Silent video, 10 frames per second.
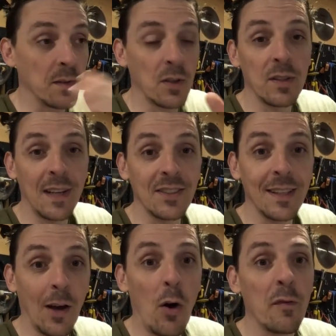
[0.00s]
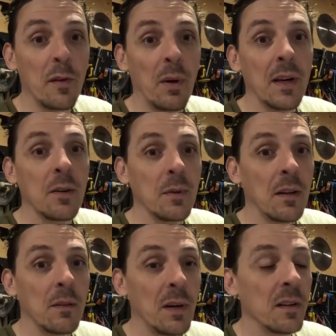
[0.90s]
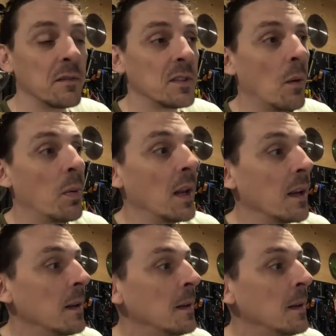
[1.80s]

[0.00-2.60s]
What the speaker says: So I couldn't actually get off the bike without the bike toppling.